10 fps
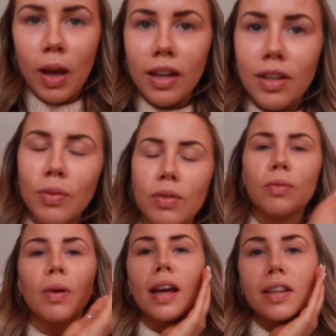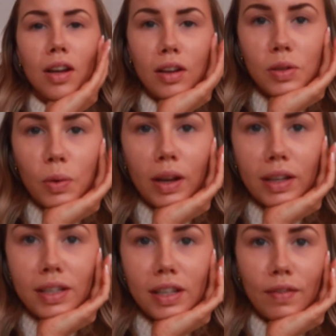where Qatar's quite a
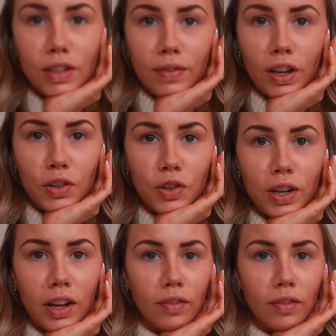conservative country,